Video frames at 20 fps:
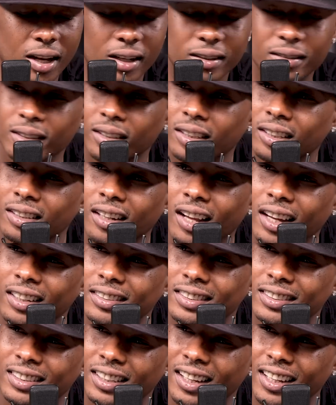like the
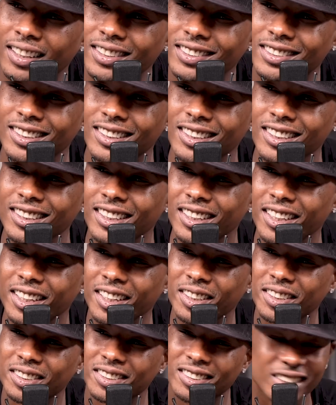gangster
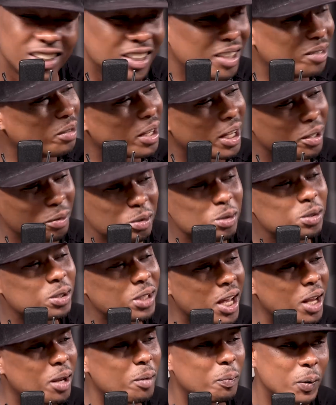he is. Steve Nash, would you
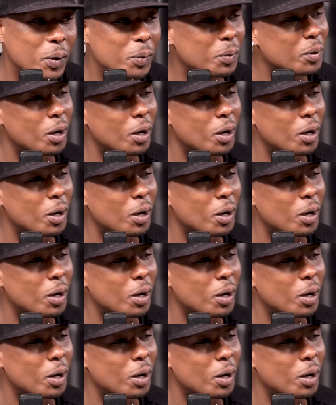tell him? People